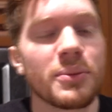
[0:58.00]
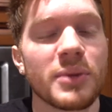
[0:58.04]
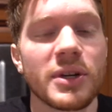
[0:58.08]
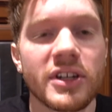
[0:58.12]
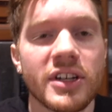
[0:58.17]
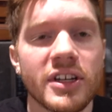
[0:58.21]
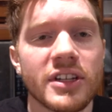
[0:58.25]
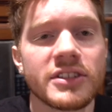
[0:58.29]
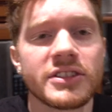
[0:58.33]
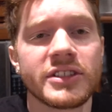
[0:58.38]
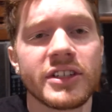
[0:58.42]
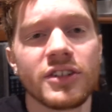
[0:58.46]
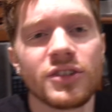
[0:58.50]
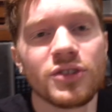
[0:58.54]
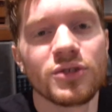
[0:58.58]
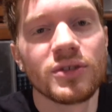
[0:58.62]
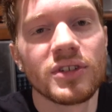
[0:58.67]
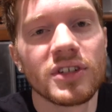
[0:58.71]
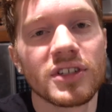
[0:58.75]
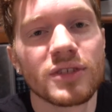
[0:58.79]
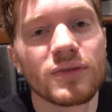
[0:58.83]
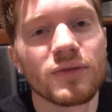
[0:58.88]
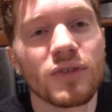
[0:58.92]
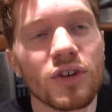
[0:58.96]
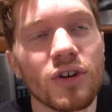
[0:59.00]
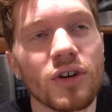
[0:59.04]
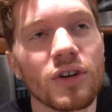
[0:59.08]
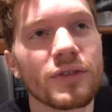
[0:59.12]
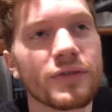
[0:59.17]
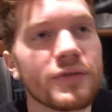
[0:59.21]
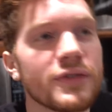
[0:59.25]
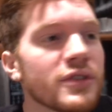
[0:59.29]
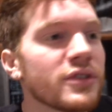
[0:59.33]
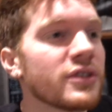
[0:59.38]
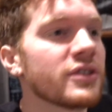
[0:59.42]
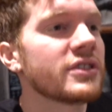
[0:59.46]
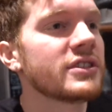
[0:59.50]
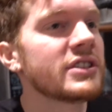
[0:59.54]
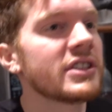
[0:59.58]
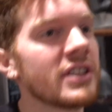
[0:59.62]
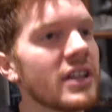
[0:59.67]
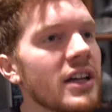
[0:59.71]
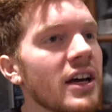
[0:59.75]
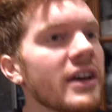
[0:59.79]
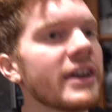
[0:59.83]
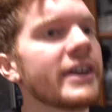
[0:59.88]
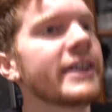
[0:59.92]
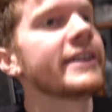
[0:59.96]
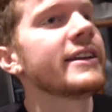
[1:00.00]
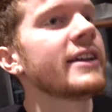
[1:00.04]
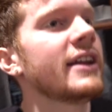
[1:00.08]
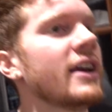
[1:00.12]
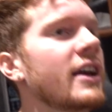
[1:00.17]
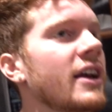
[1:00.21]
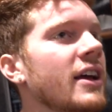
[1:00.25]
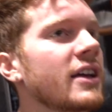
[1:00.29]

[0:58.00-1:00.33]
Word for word: I'm gonna continue this vlog for tonight,